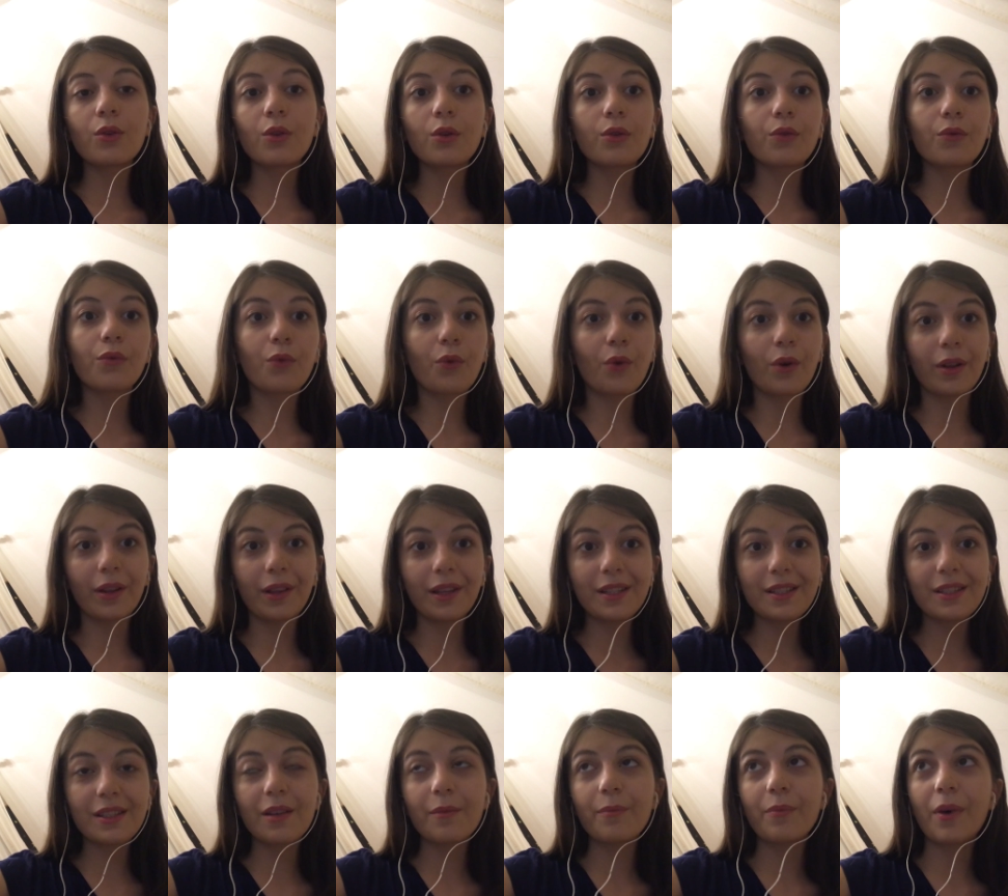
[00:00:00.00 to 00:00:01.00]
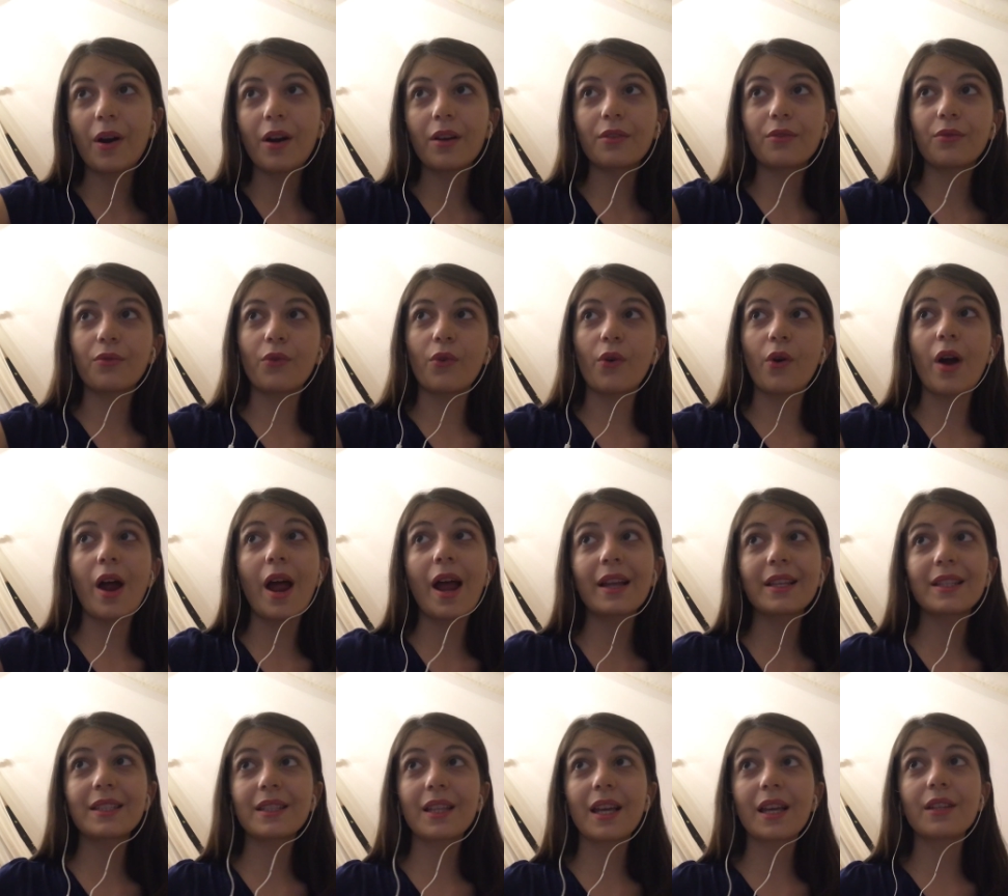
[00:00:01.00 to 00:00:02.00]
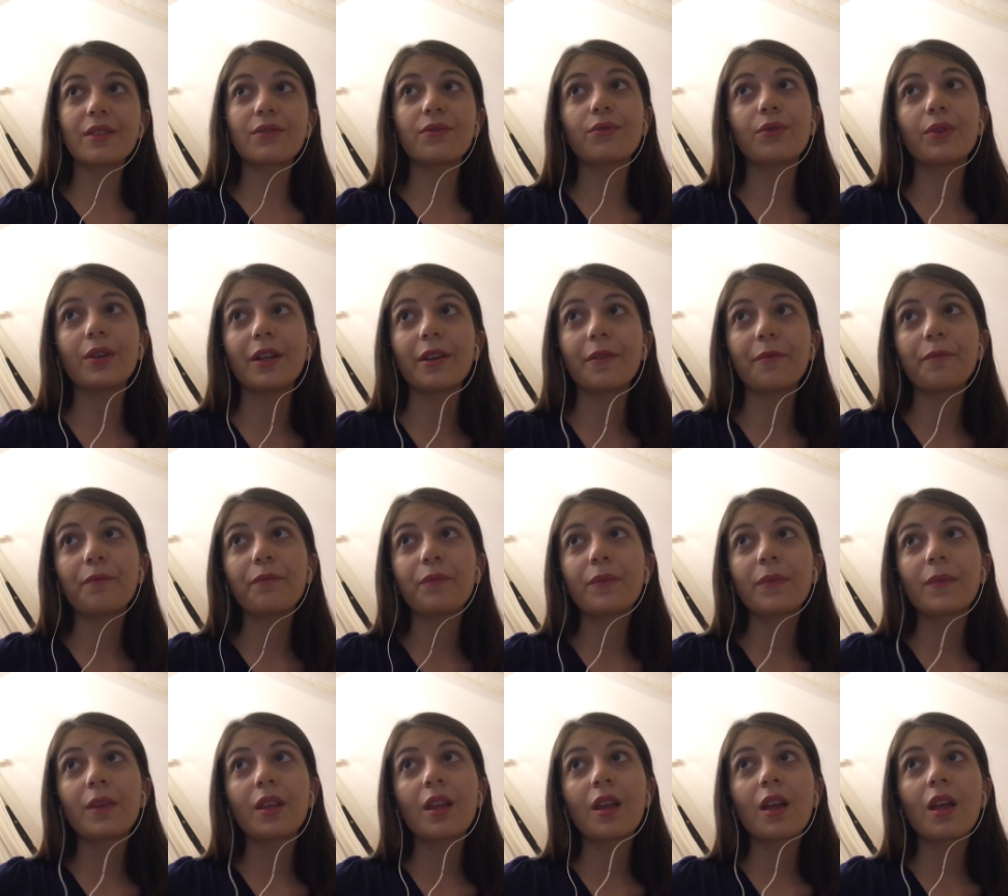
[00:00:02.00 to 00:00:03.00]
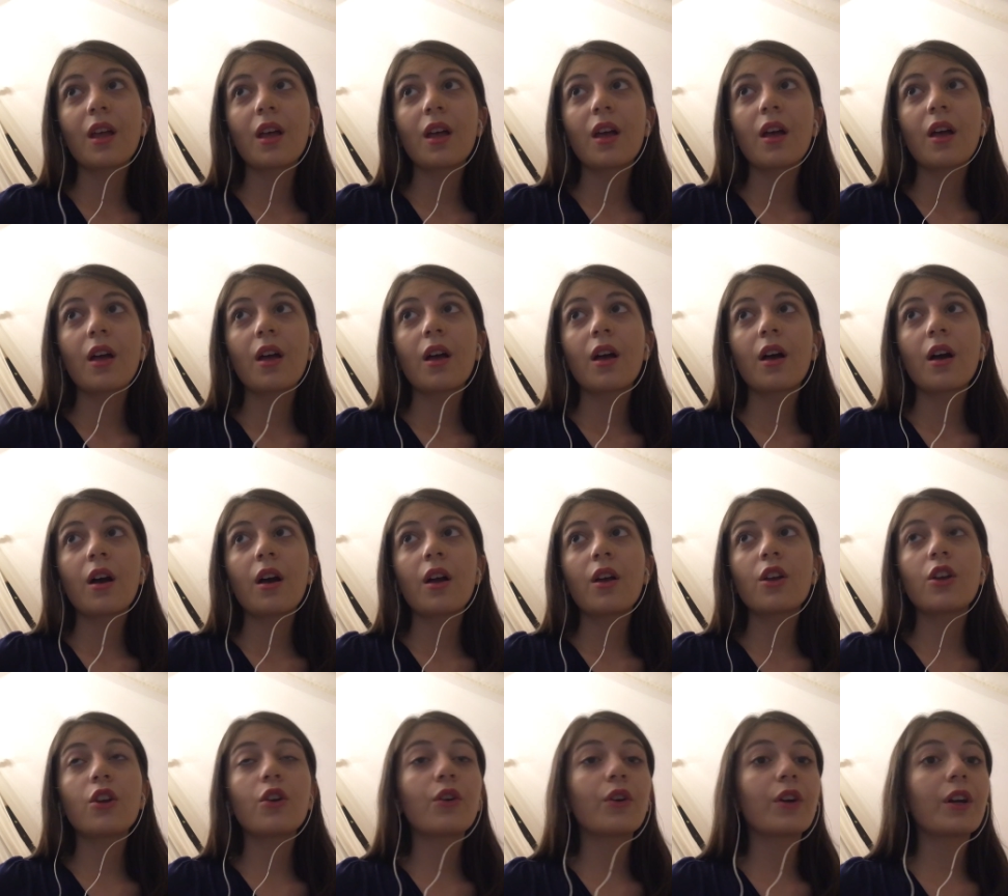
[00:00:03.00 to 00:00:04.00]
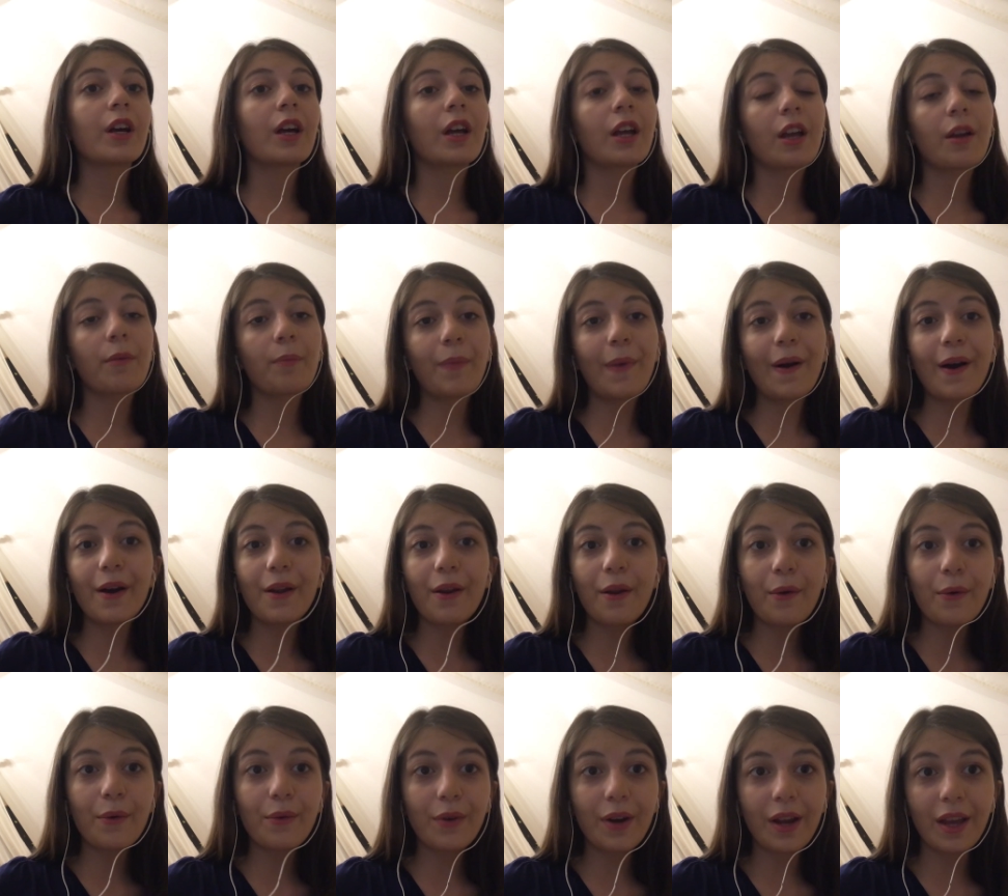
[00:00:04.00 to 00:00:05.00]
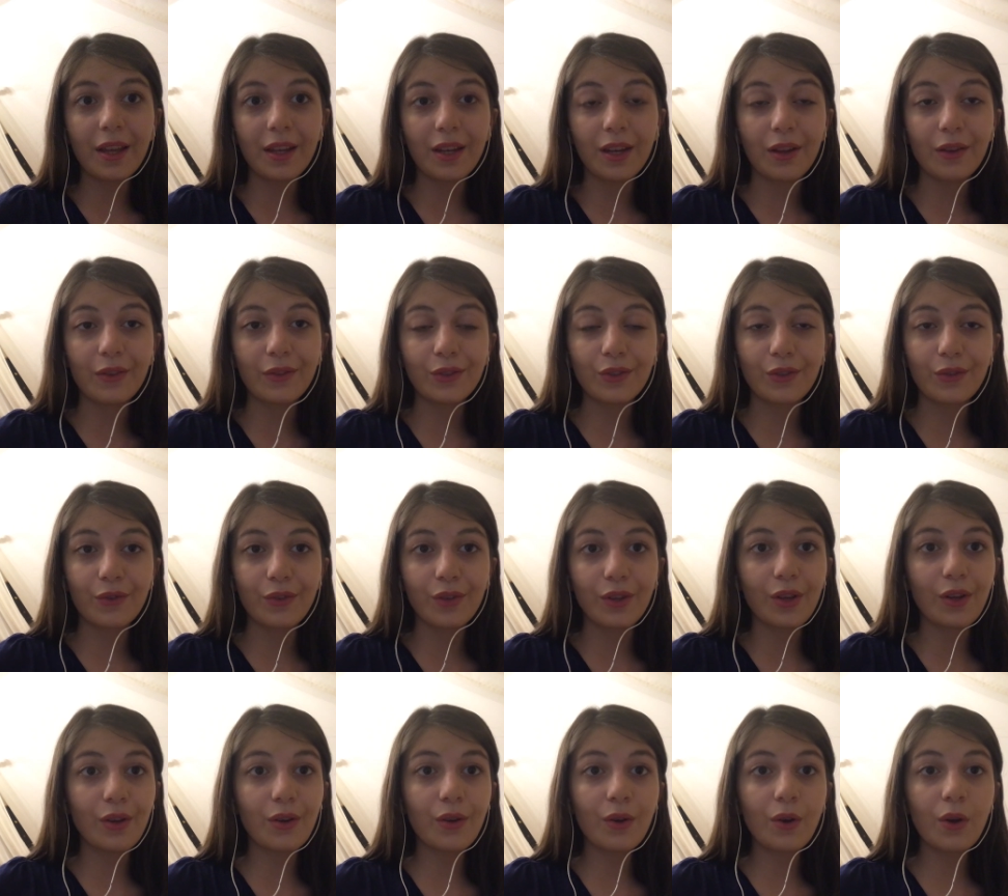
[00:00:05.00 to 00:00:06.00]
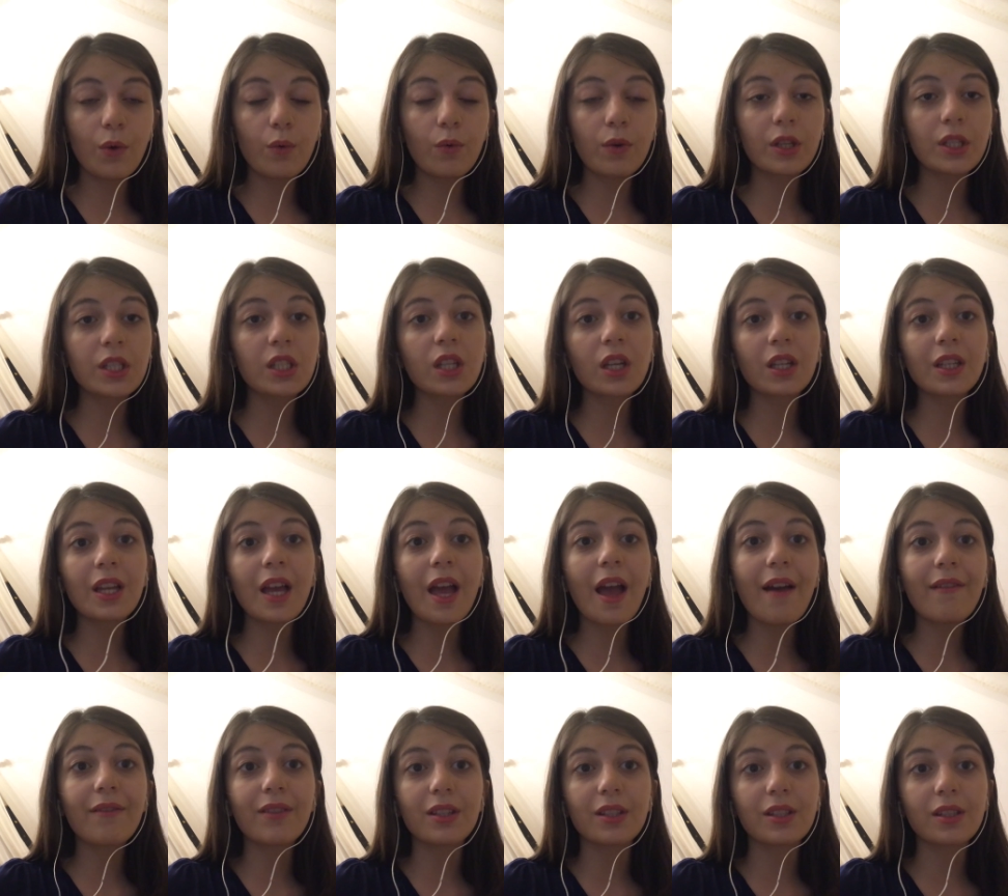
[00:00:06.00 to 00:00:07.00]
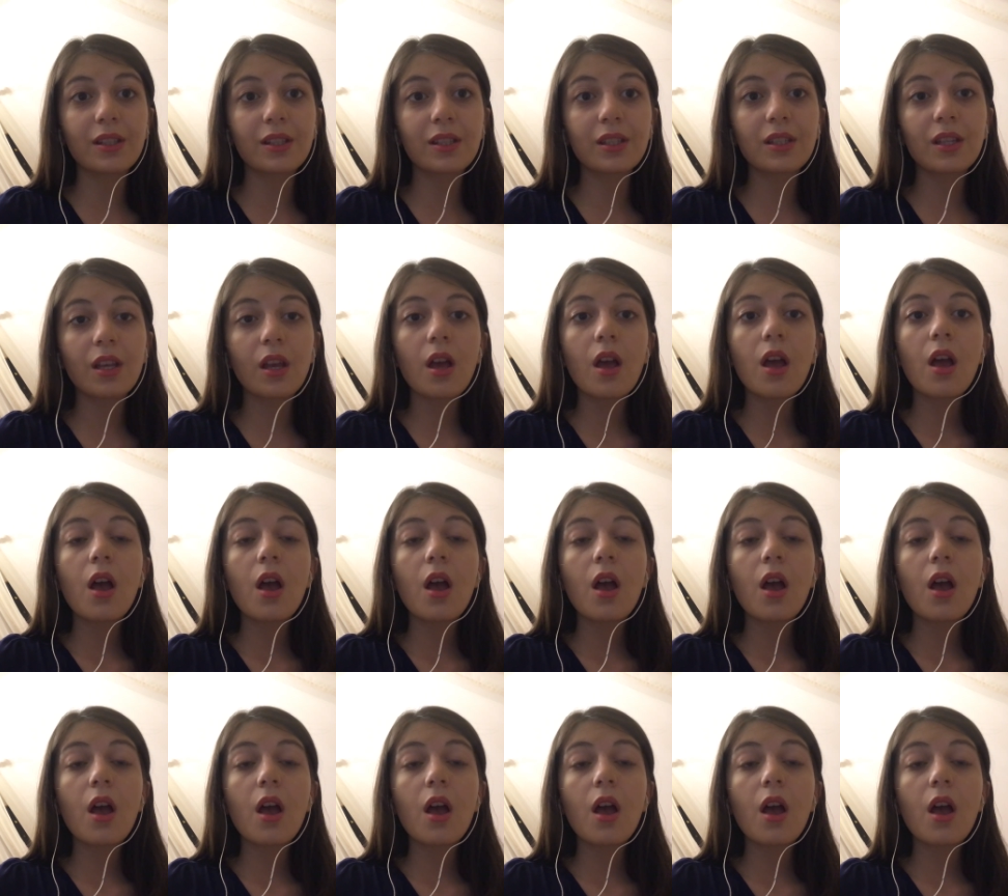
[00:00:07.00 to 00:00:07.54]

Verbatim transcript: Unit Listening Part 4 Exercise 3 You're a radio interview with Sunny Evans.